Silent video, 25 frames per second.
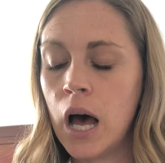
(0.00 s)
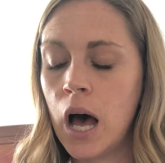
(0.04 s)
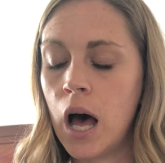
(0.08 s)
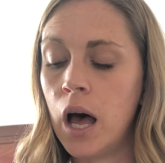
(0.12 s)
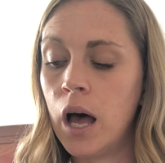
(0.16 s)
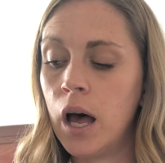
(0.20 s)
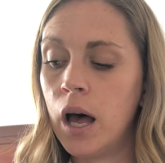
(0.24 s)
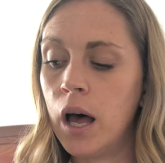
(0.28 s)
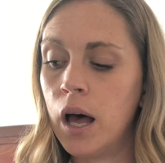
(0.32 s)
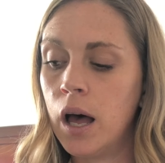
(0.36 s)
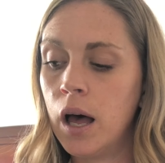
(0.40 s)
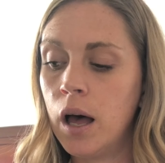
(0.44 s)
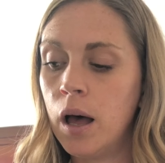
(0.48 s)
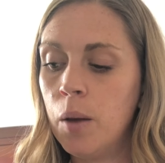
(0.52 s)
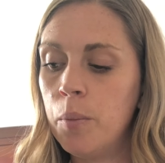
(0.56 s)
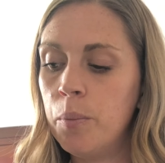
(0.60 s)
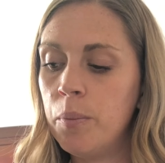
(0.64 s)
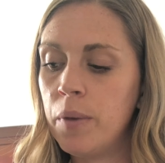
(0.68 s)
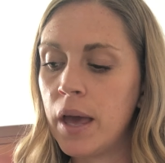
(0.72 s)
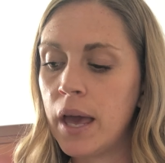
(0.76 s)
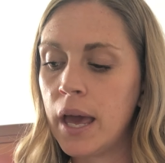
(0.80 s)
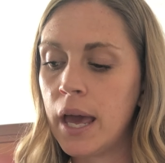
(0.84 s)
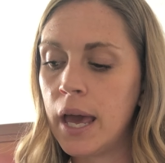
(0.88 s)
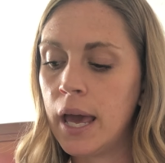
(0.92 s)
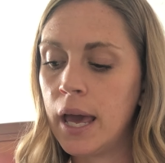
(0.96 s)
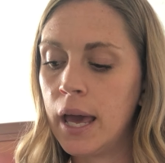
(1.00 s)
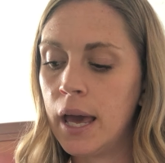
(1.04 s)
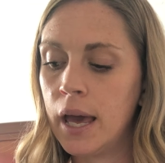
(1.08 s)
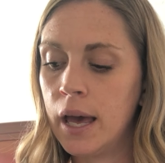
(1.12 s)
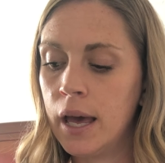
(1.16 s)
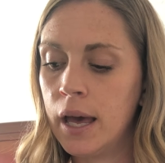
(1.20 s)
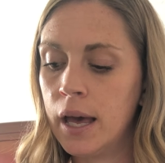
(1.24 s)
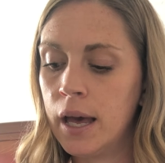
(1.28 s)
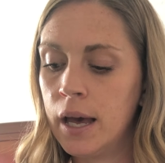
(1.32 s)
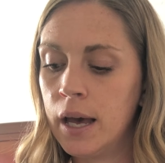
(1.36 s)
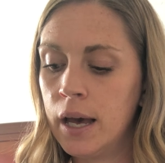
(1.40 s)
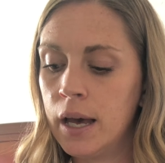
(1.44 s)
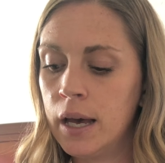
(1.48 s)

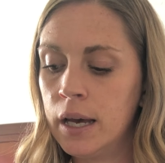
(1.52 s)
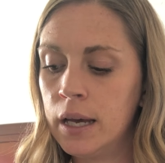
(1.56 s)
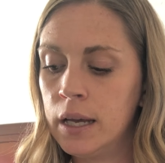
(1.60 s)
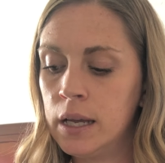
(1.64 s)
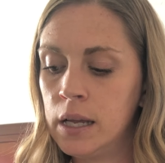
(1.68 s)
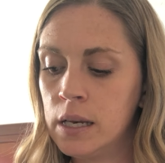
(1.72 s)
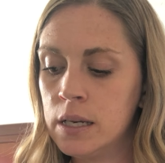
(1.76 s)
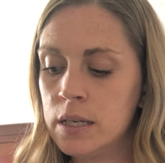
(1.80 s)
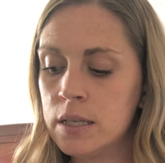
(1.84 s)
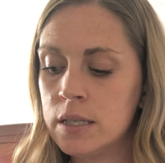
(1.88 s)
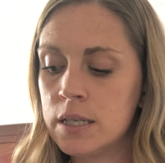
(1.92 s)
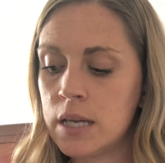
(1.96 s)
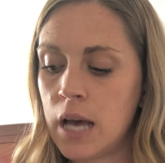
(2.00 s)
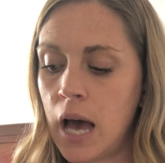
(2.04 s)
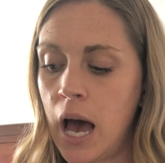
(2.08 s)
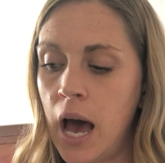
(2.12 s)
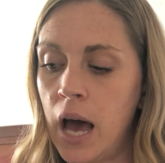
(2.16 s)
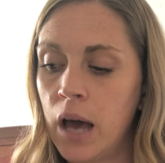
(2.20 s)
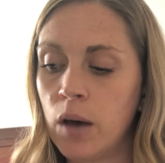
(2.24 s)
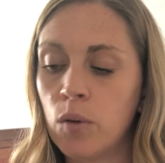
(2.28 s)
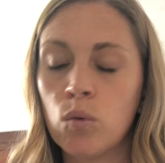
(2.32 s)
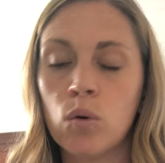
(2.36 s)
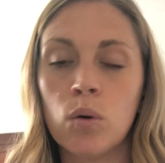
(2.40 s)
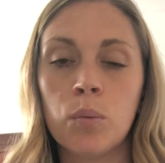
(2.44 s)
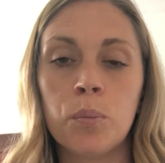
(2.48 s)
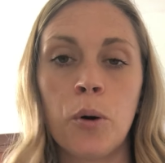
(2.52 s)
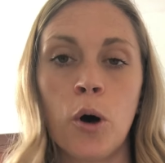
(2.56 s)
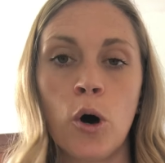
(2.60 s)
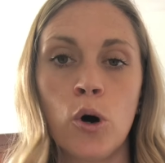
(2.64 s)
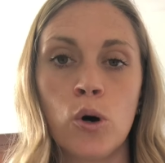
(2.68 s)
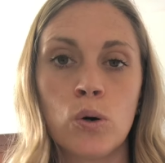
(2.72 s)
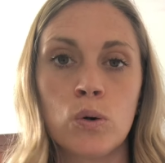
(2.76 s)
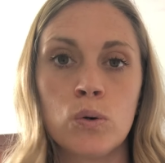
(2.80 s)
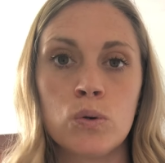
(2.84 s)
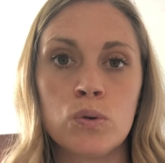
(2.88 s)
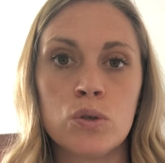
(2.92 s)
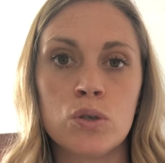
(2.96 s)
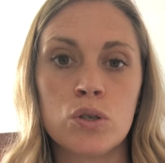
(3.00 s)
And I will
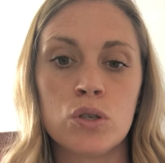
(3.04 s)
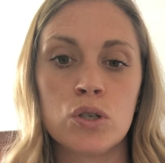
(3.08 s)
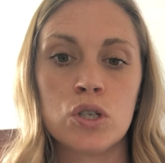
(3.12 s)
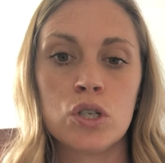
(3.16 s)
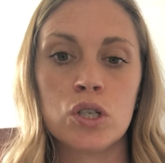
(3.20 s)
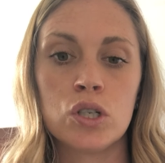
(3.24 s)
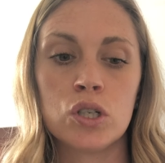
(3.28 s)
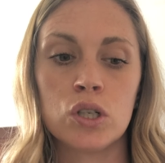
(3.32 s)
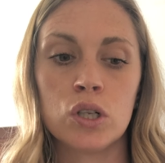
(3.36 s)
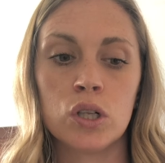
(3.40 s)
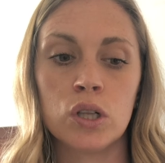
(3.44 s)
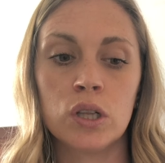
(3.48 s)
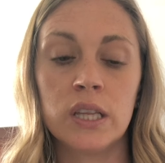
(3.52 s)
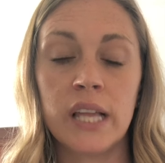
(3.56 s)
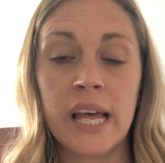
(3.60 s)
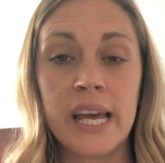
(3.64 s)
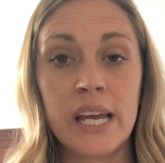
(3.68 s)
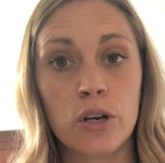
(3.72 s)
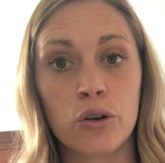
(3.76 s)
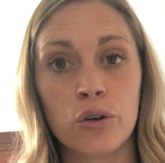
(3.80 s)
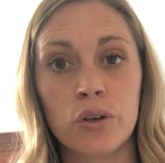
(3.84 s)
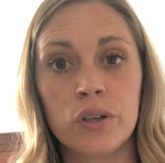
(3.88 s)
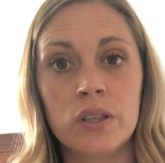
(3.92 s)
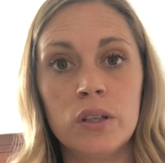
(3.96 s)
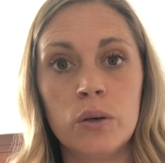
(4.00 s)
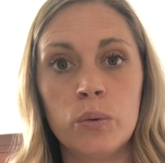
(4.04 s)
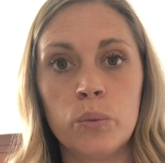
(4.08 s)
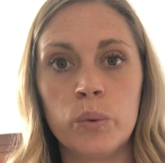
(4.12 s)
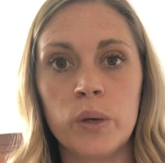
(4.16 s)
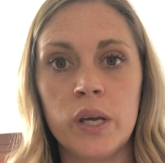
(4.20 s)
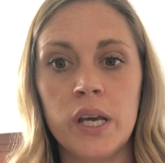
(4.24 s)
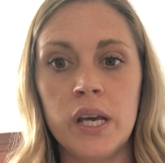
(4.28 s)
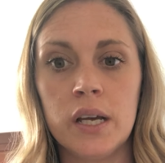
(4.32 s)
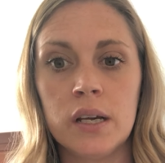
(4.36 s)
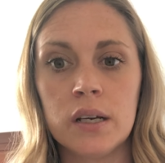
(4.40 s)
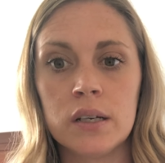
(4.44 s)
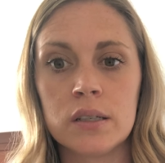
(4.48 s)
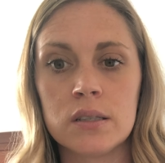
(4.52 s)
post later in the
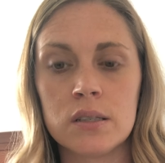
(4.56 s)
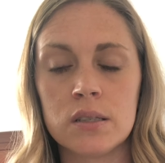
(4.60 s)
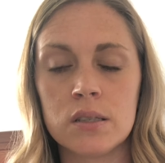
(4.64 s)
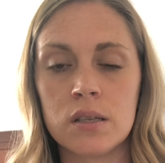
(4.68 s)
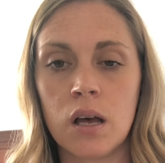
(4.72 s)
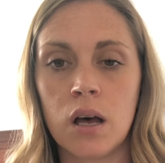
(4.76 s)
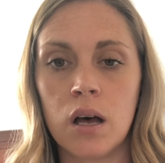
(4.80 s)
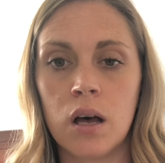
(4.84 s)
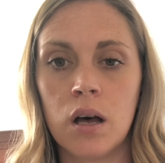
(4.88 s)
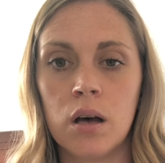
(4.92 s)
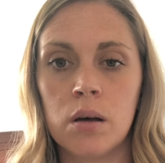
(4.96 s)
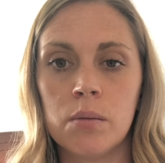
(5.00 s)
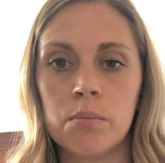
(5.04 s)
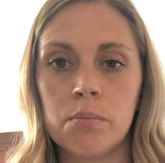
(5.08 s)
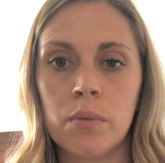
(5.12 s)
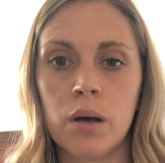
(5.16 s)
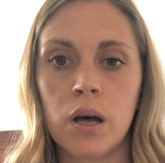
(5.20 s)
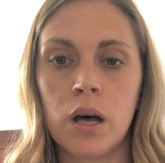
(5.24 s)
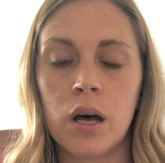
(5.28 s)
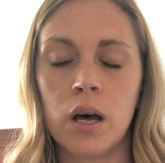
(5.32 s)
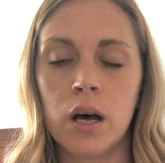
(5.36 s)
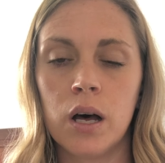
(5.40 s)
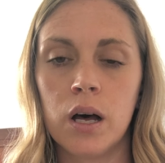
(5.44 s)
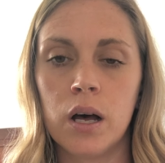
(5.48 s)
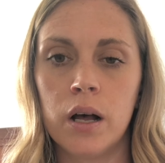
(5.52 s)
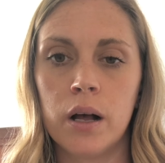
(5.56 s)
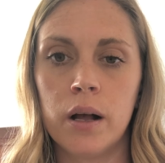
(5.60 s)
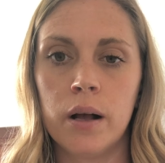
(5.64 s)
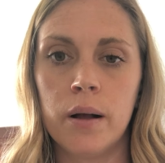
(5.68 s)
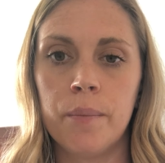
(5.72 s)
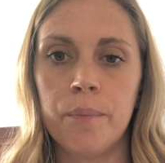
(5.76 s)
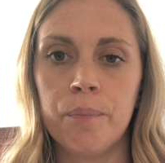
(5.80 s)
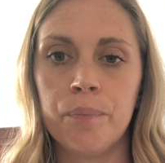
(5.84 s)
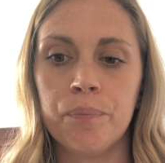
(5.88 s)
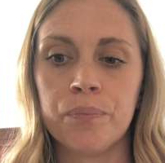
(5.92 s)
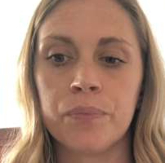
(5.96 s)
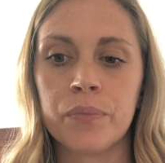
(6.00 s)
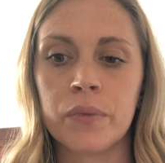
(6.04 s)
week
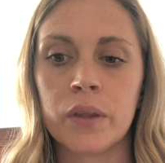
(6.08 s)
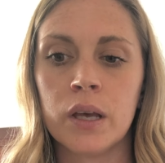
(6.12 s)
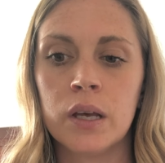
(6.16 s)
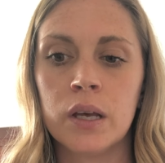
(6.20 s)
some